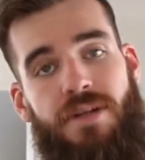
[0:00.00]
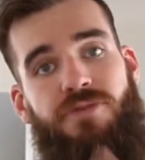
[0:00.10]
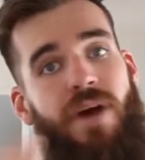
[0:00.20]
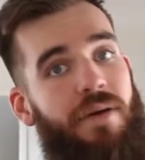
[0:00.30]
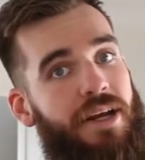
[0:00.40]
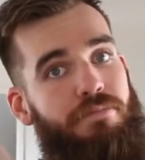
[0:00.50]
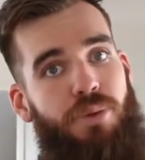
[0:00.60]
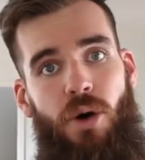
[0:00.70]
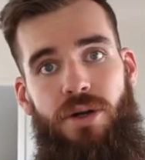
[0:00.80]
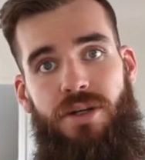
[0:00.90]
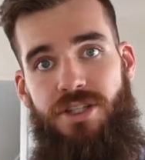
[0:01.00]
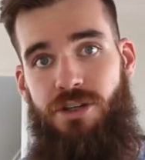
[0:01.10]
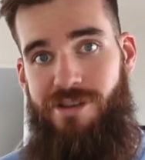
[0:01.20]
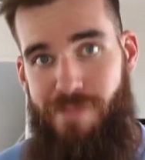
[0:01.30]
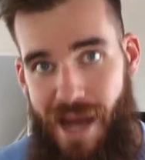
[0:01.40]
it's very important
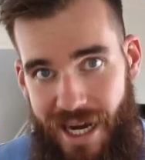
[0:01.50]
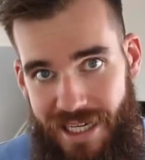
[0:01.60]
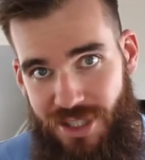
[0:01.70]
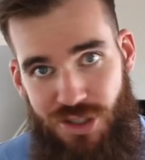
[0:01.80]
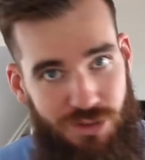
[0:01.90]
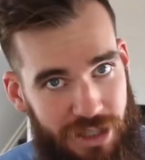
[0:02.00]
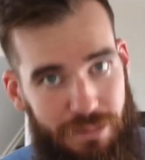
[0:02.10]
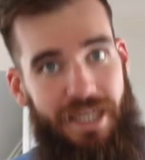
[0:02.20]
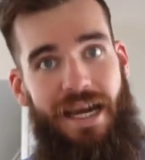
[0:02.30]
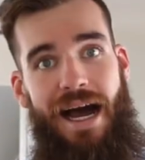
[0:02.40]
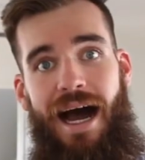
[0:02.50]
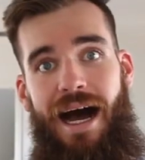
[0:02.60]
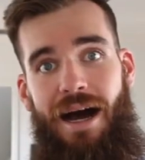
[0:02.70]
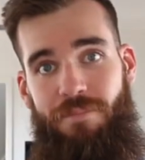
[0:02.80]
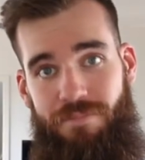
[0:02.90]
to remain extremely
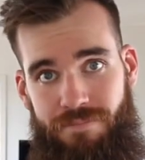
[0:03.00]
calm.